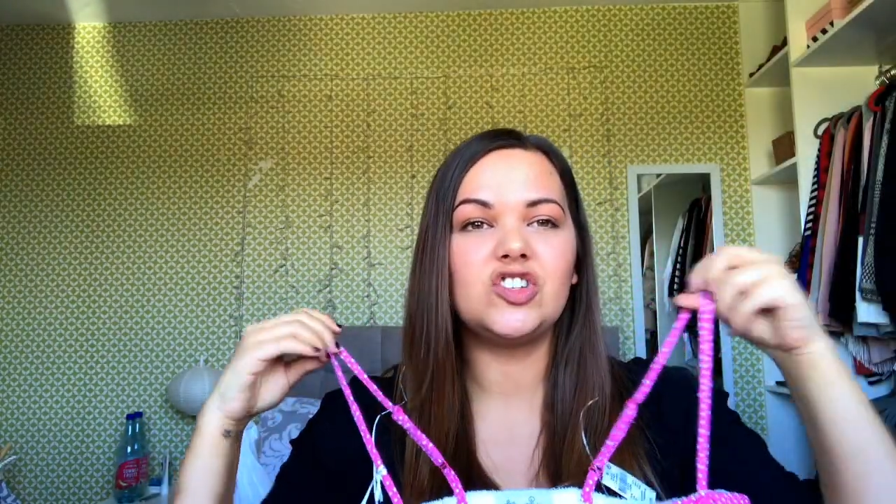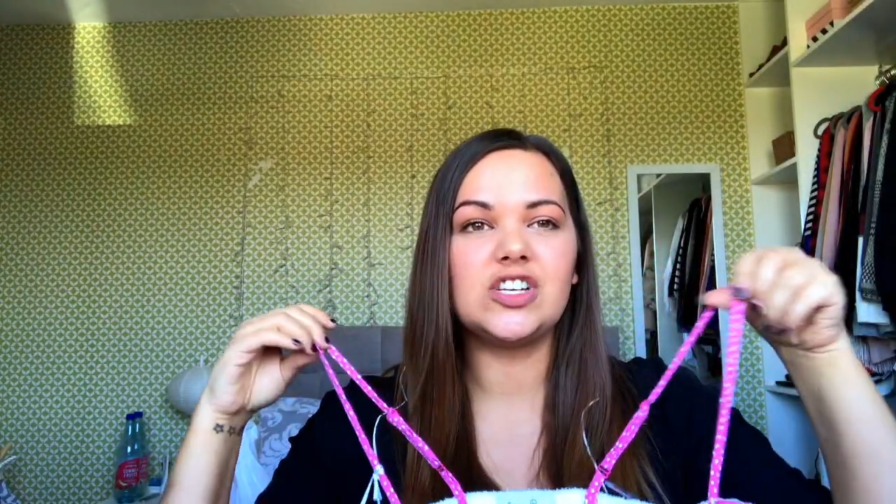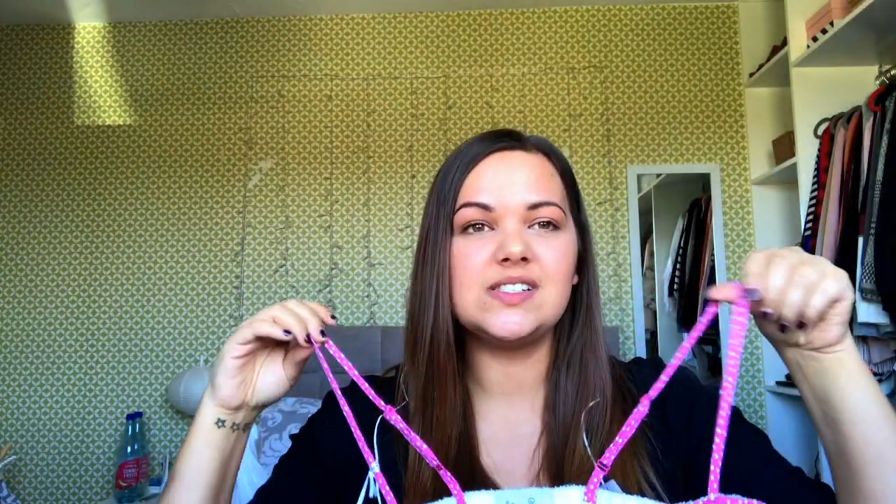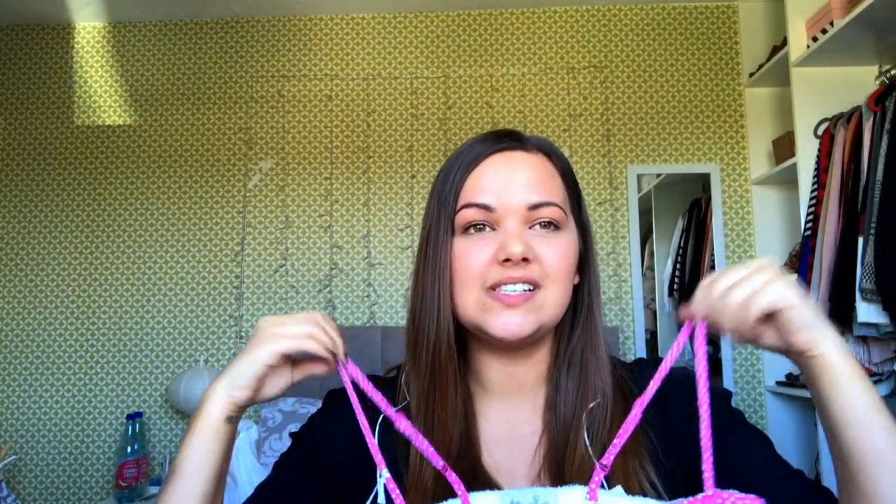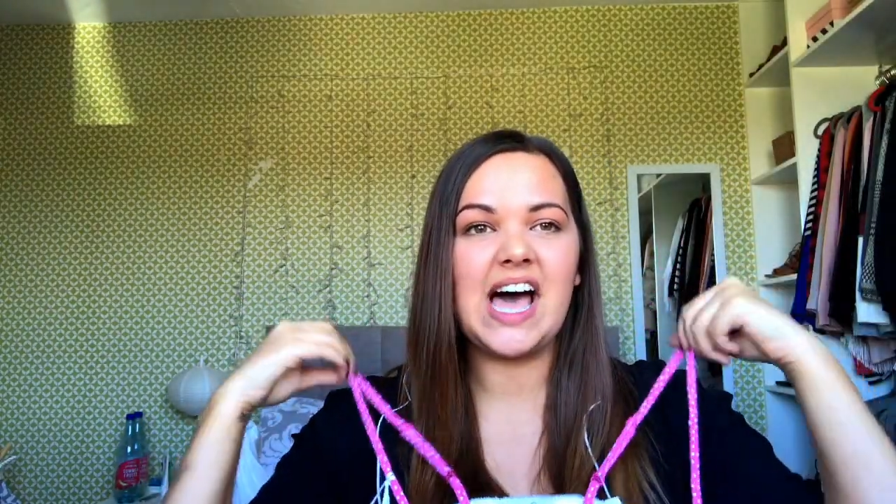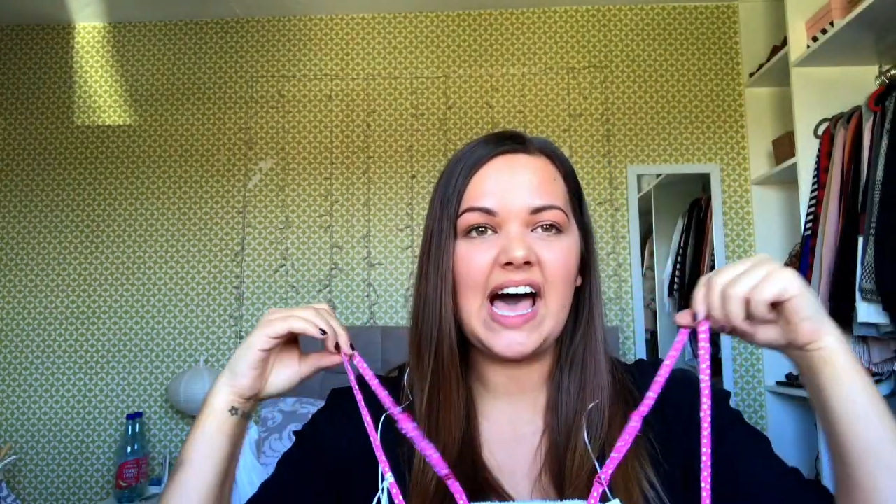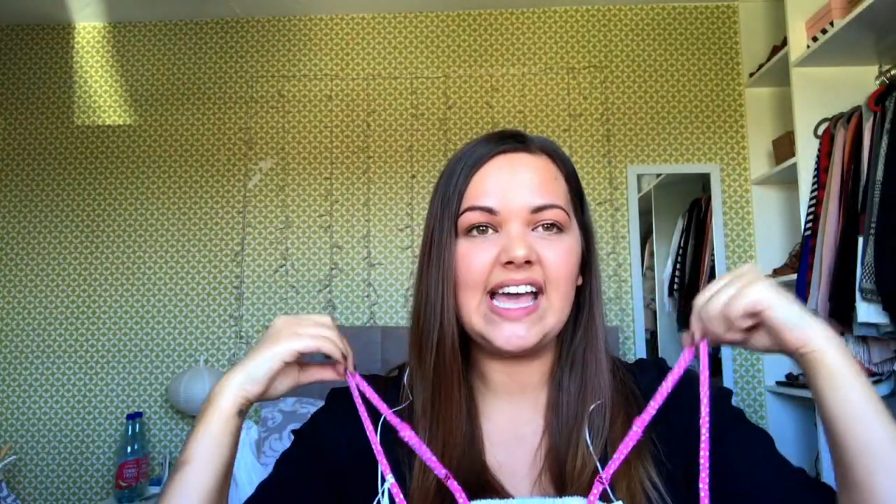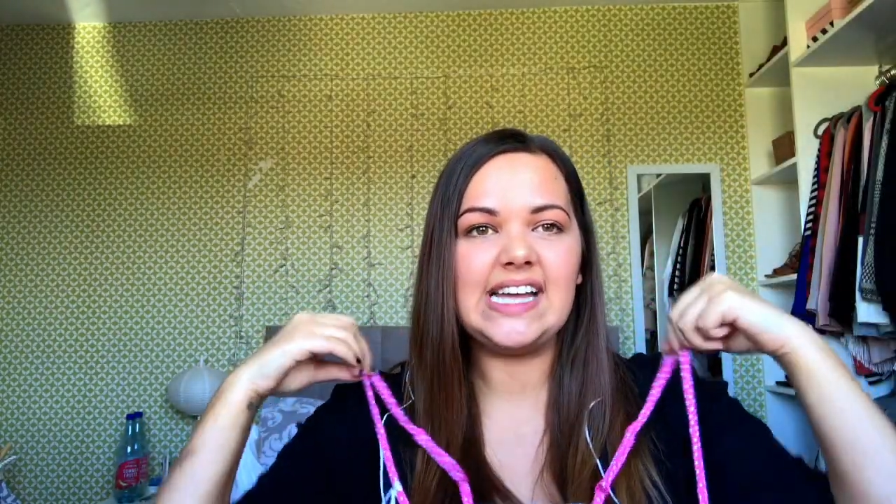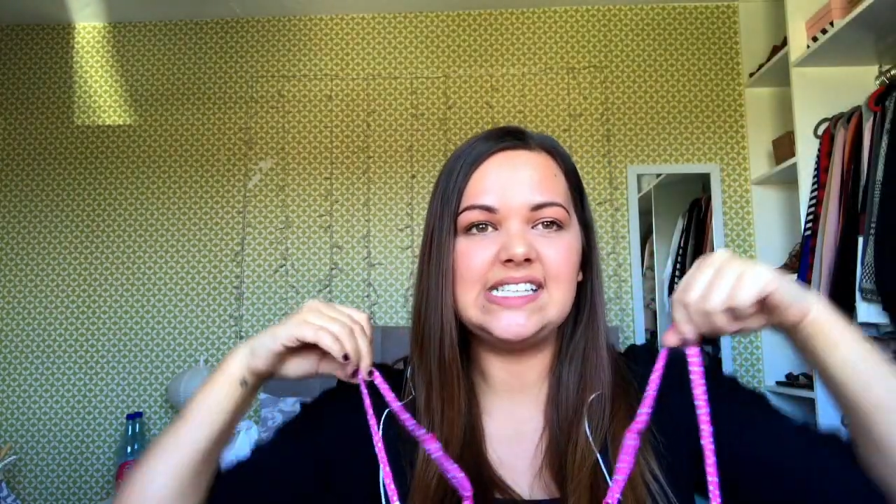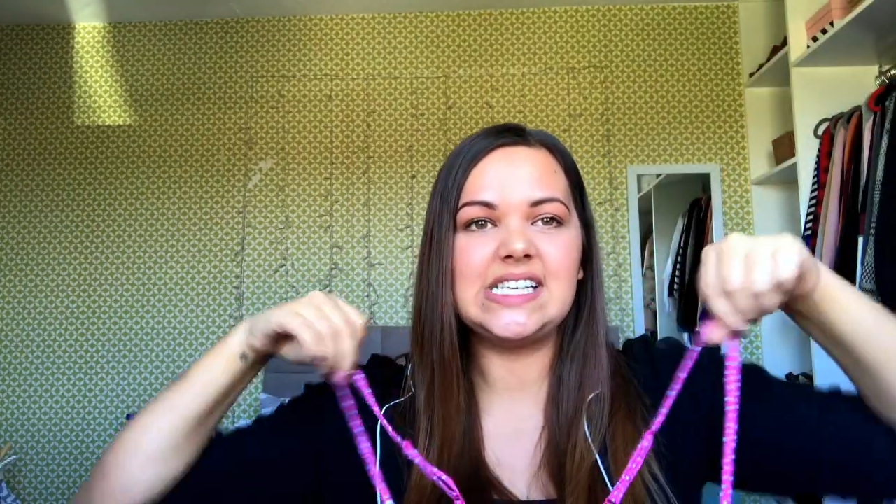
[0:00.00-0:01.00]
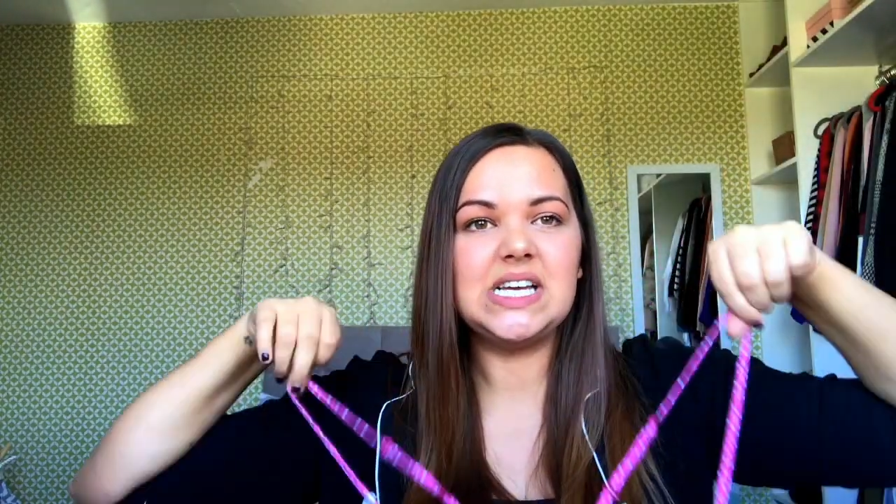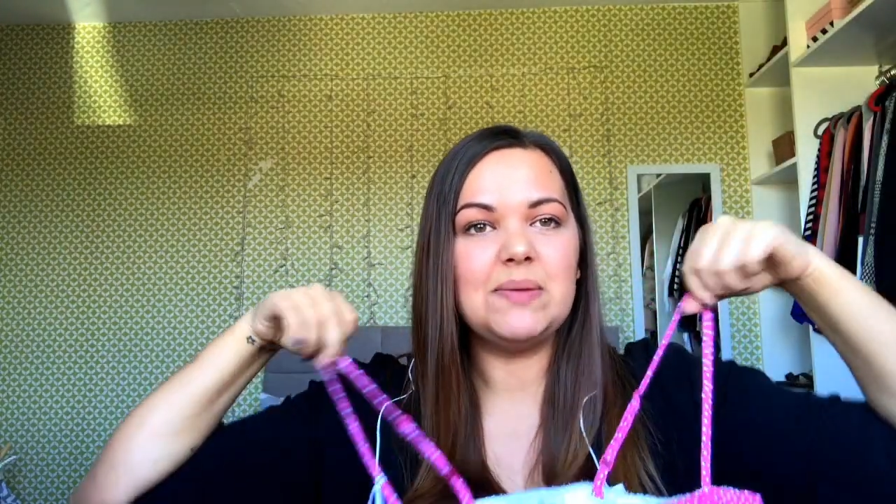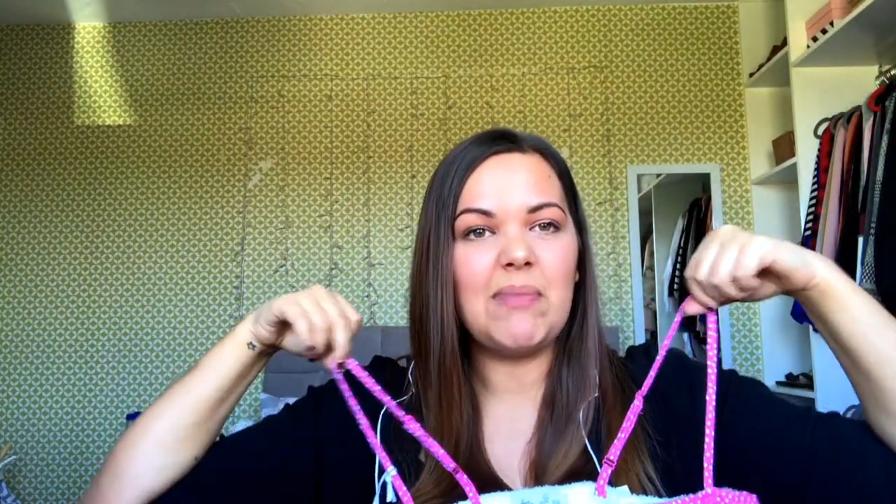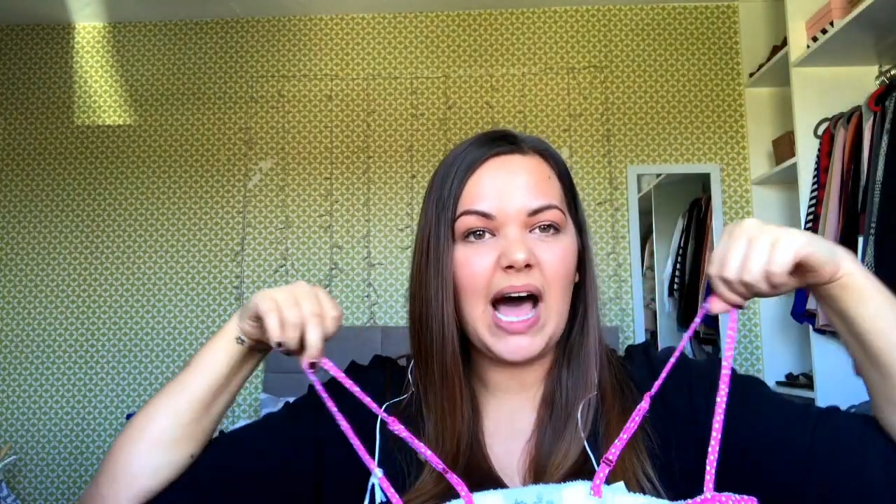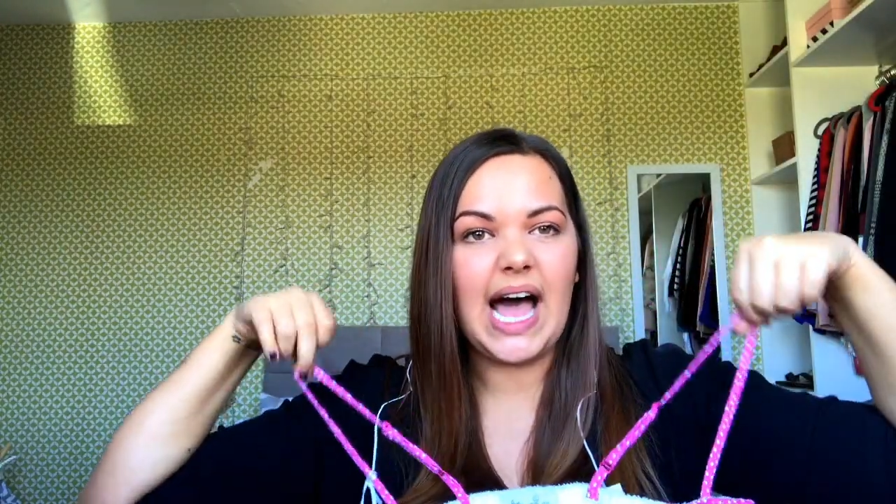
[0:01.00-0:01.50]
just to hide
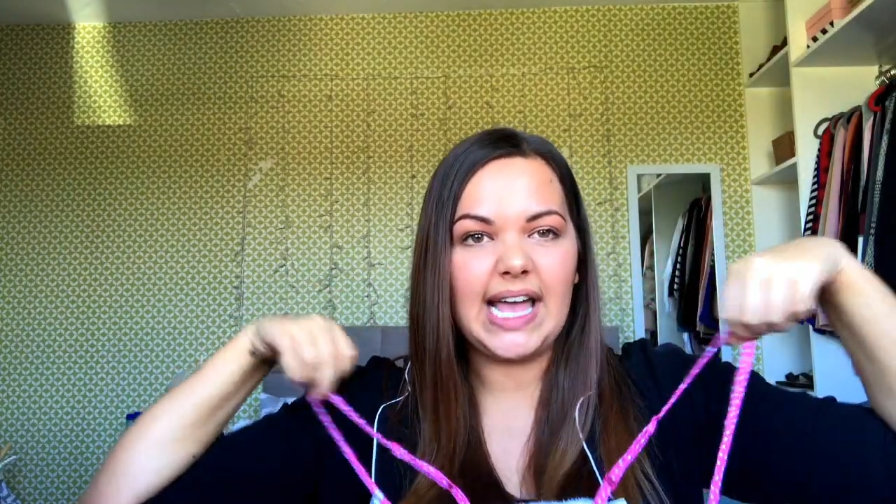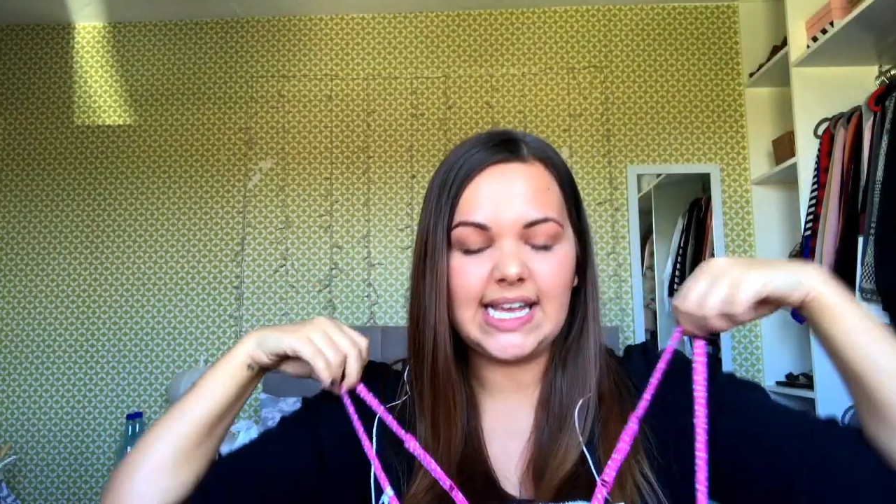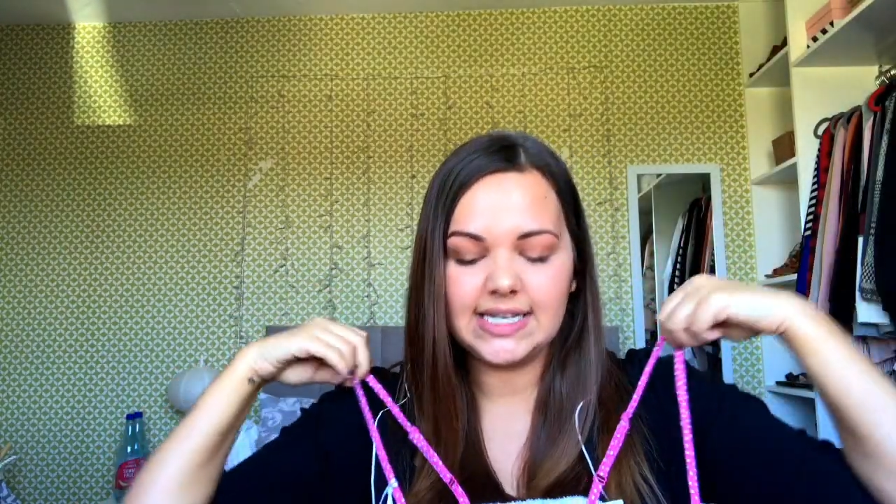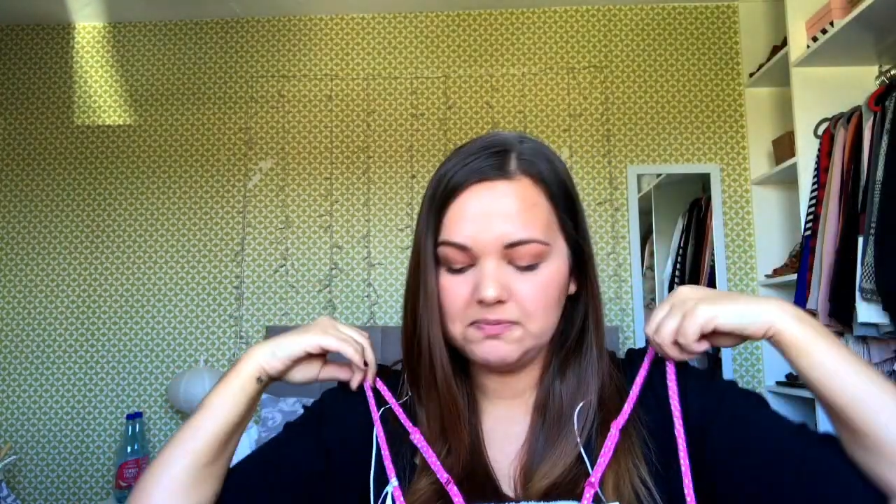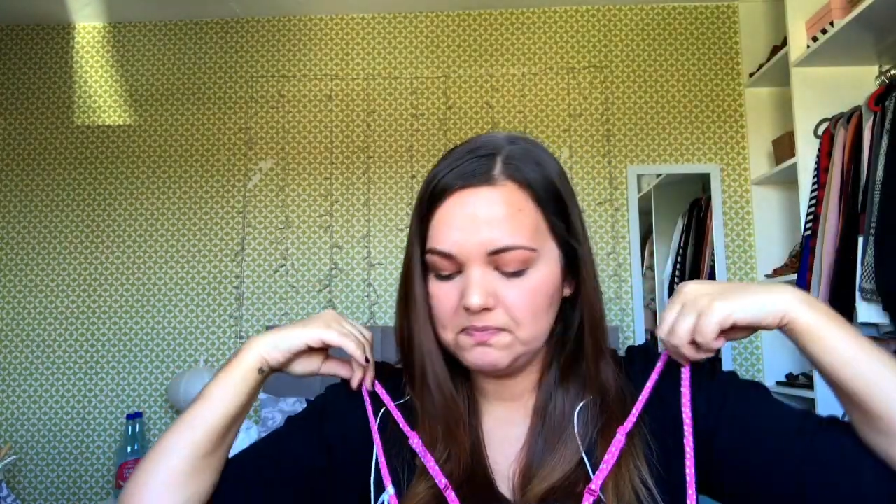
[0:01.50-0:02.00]
my